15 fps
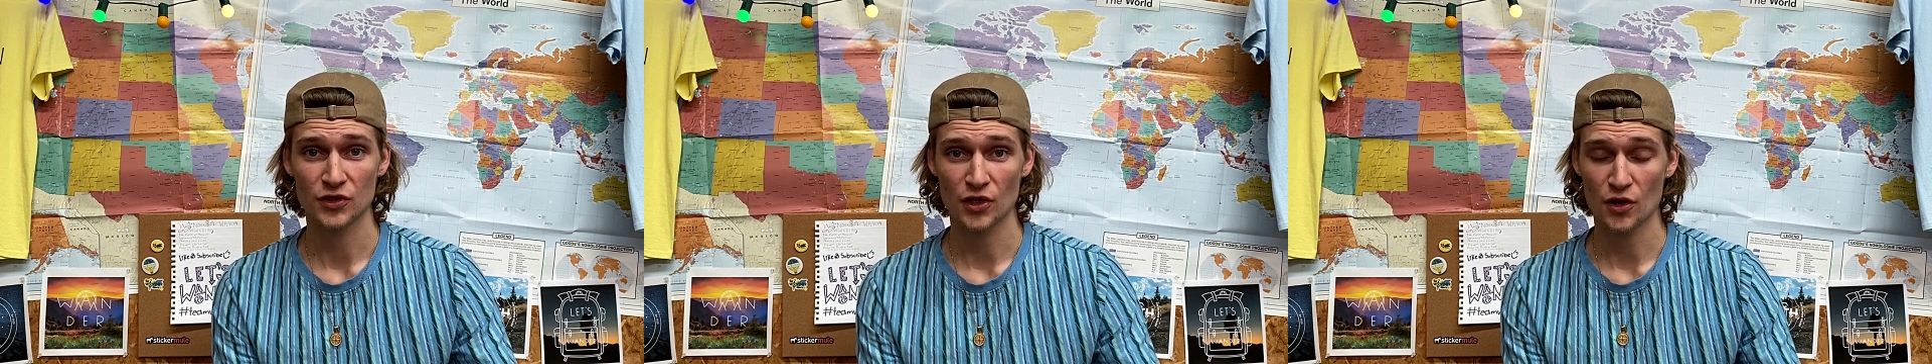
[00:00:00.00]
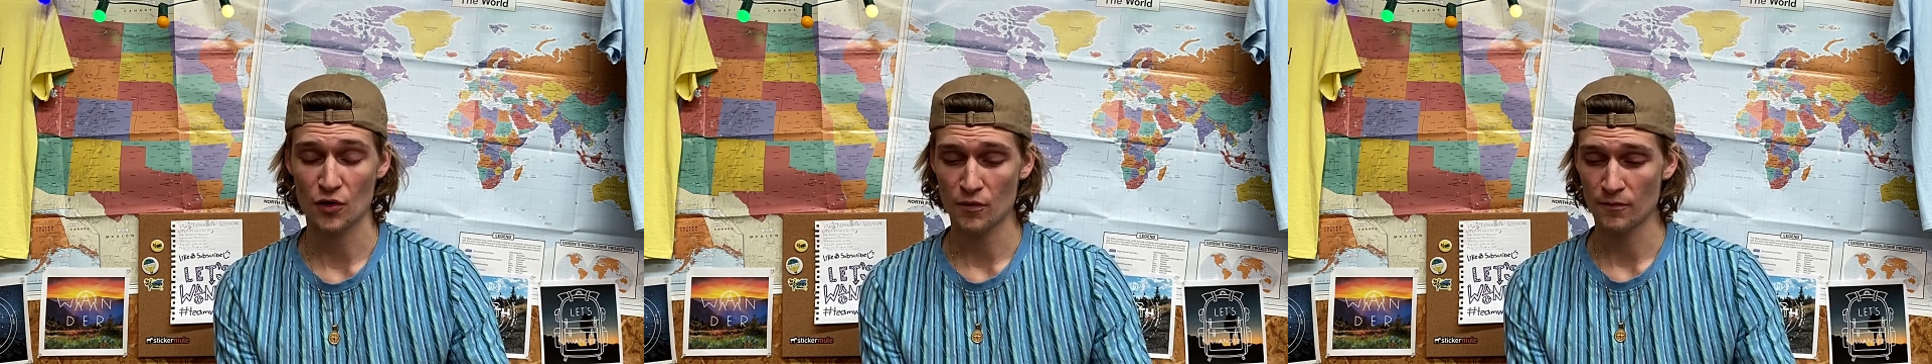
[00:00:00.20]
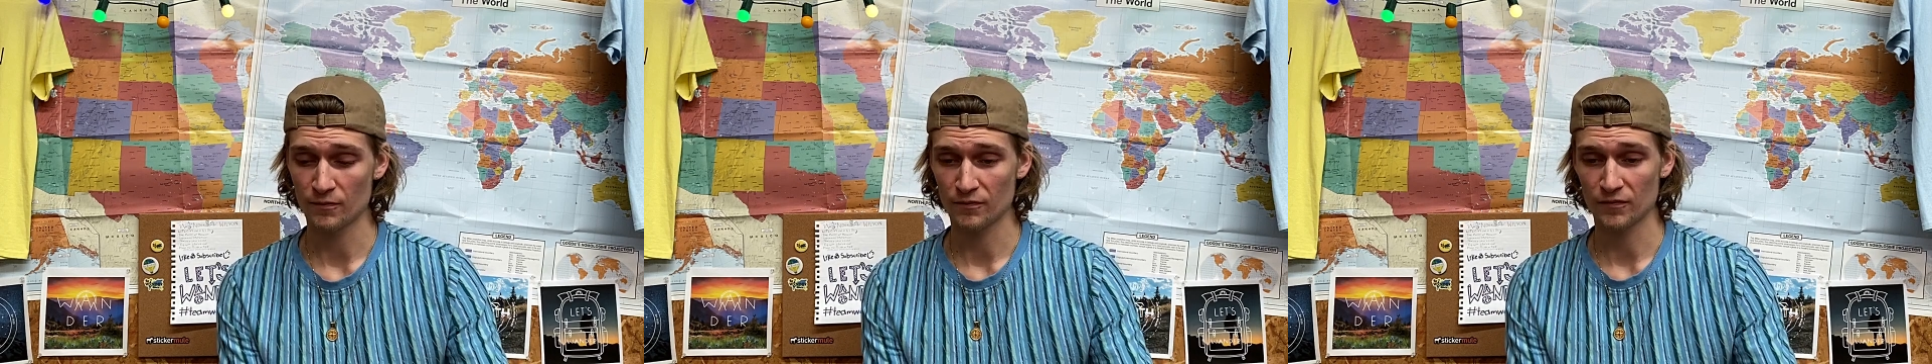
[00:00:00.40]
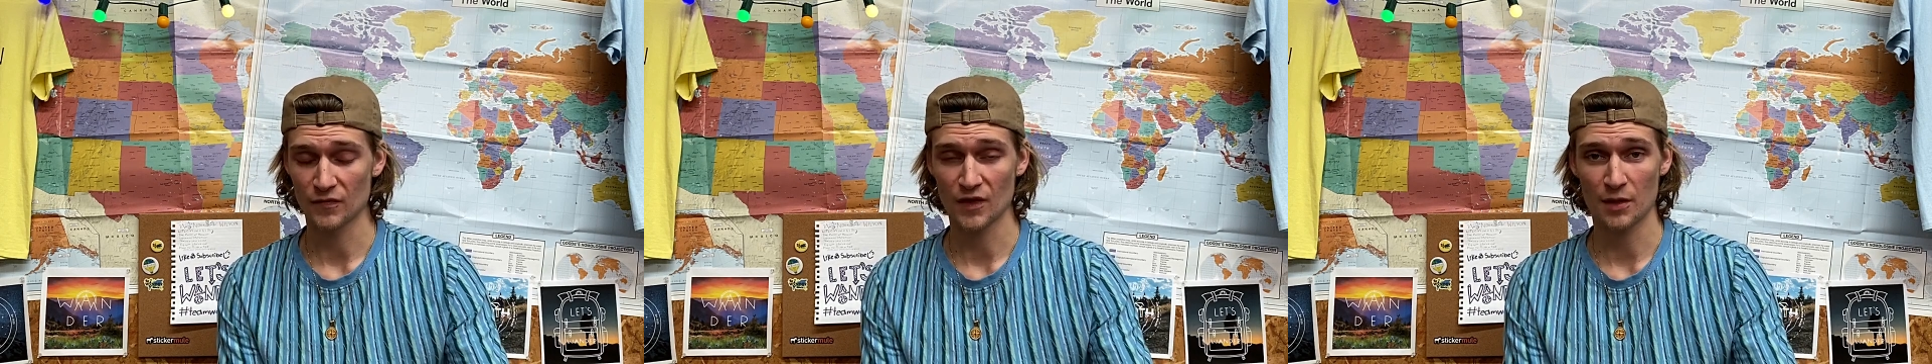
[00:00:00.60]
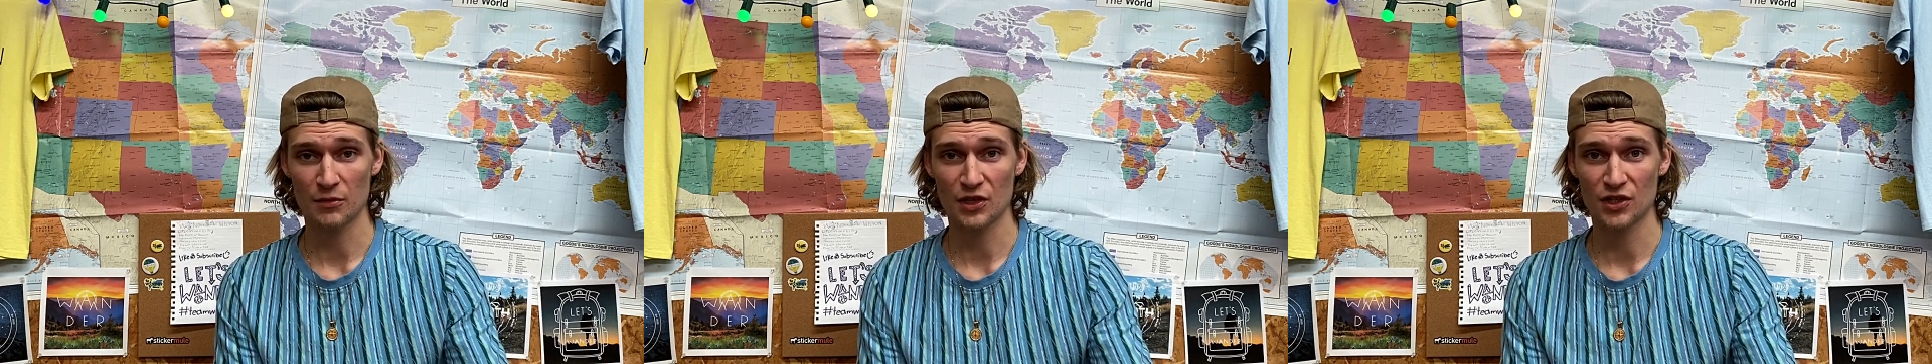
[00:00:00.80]
So
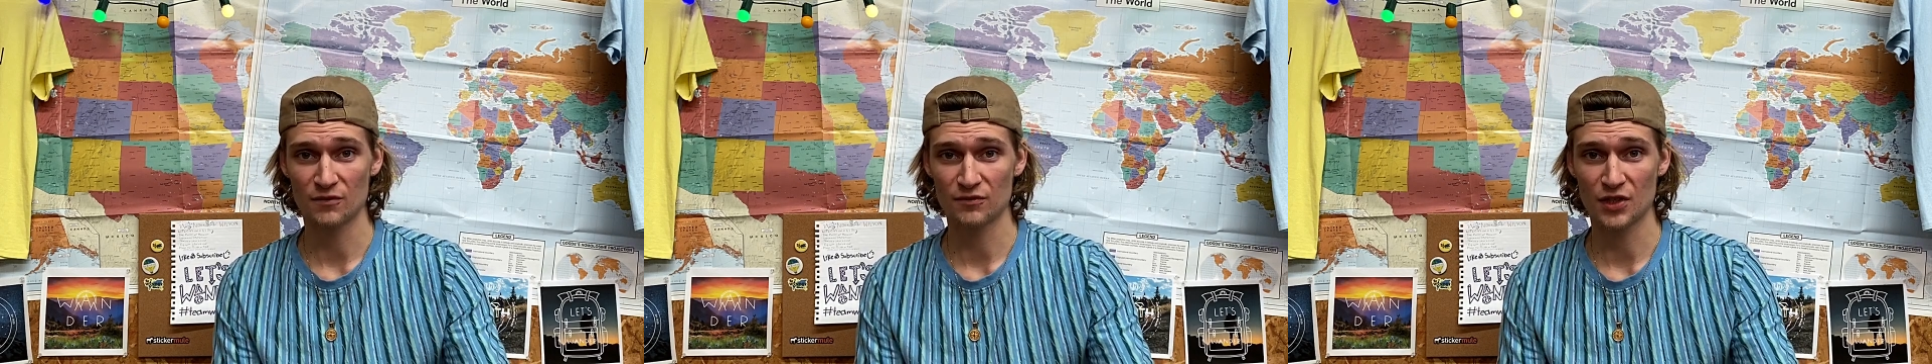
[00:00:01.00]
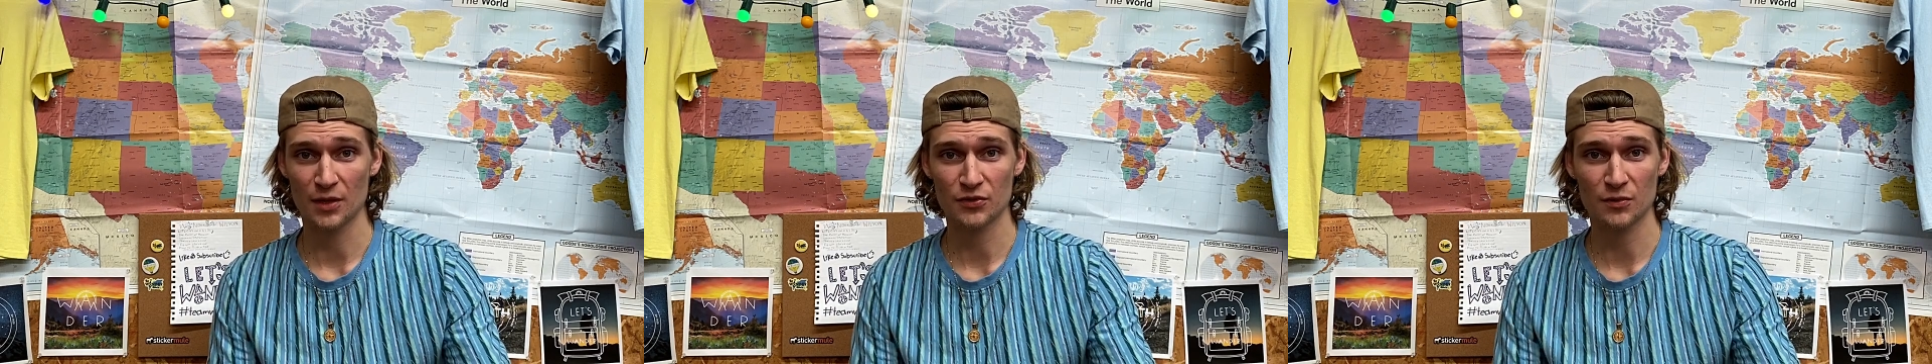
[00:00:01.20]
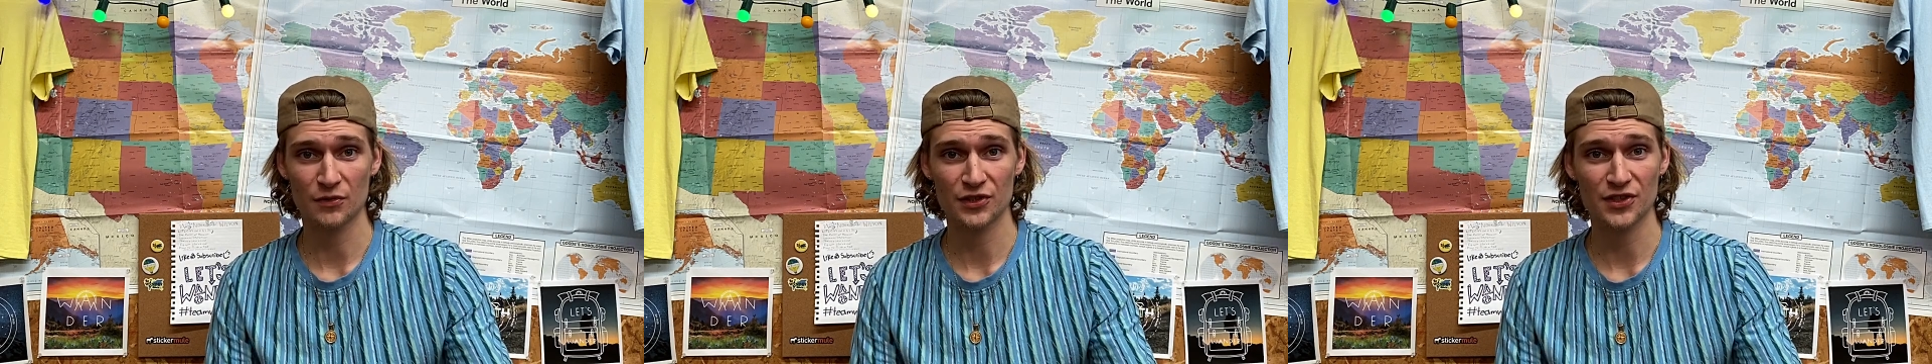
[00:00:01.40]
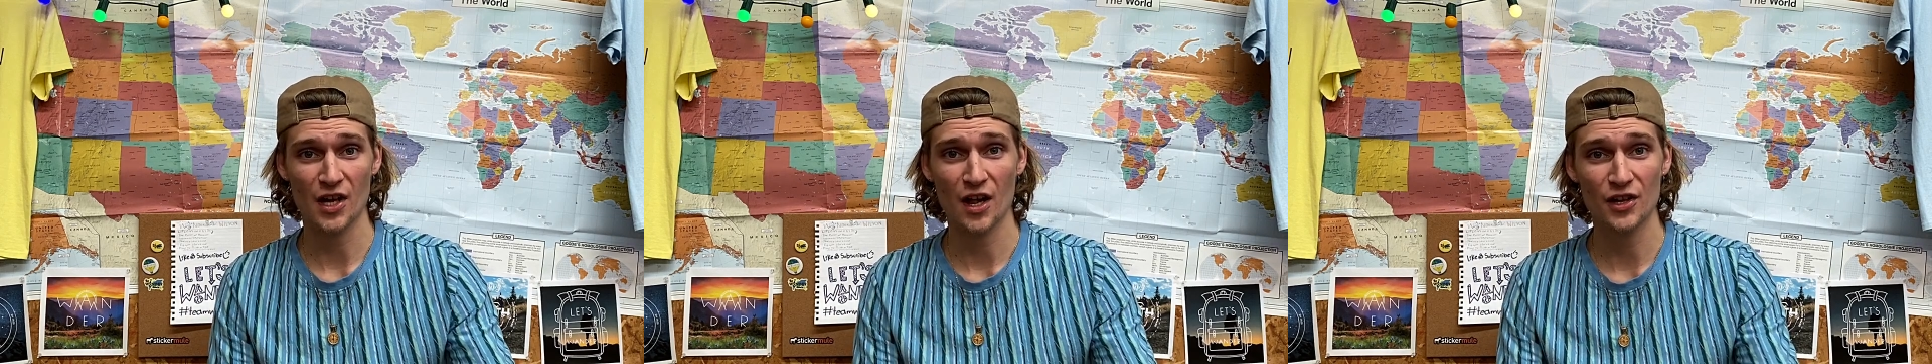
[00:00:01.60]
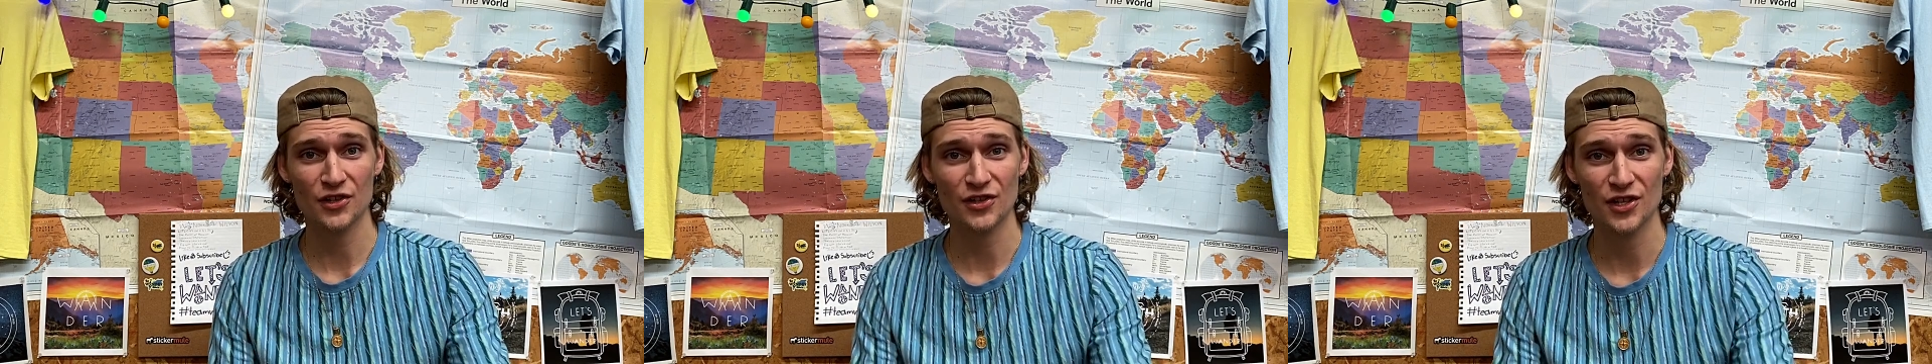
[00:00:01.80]
let me dump some of this
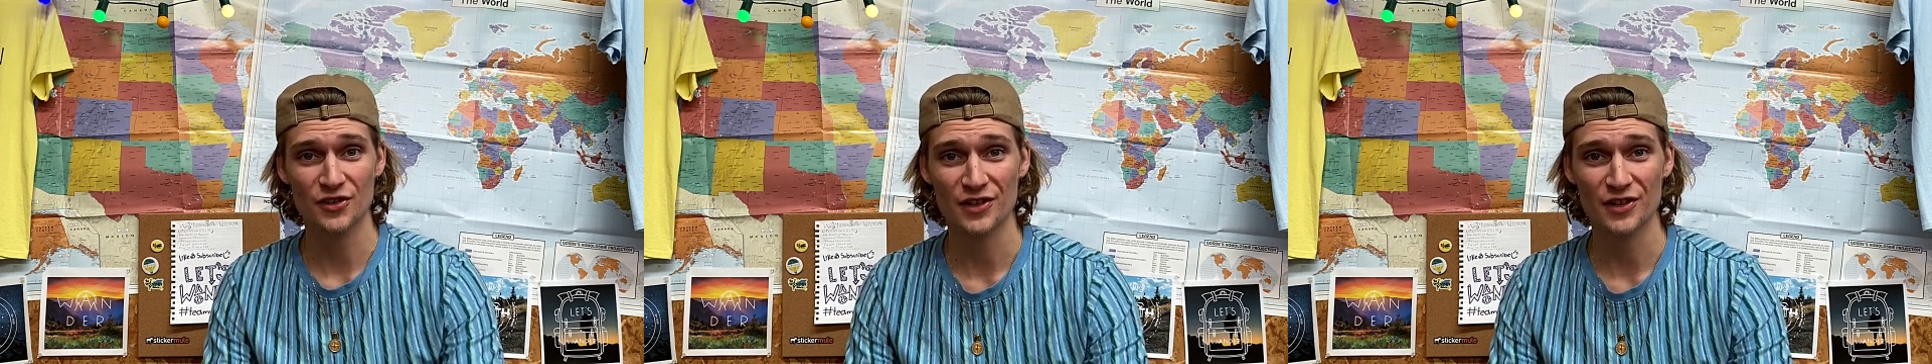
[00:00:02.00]
knowledge on